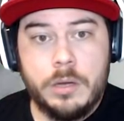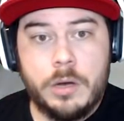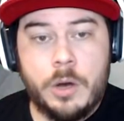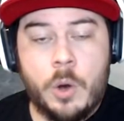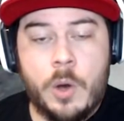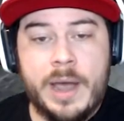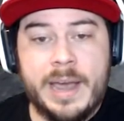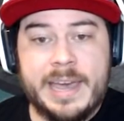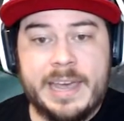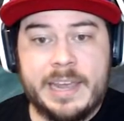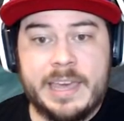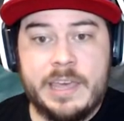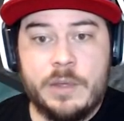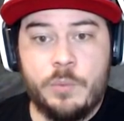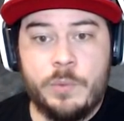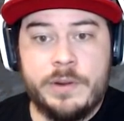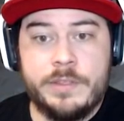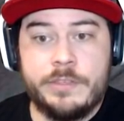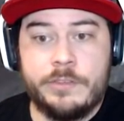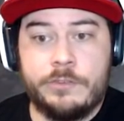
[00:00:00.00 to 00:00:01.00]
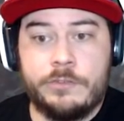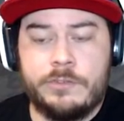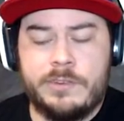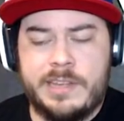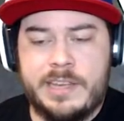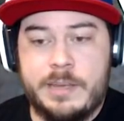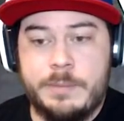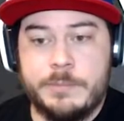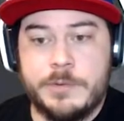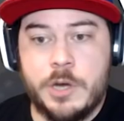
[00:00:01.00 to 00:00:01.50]
Oh, I gotta get rid of the
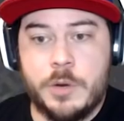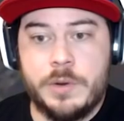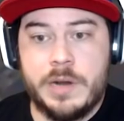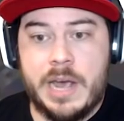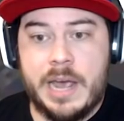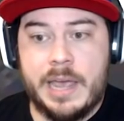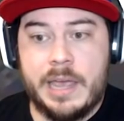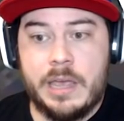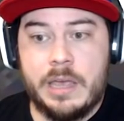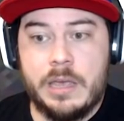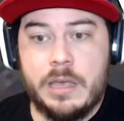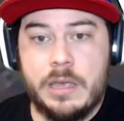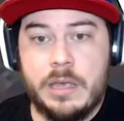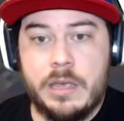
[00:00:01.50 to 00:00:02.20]
steam, don't I?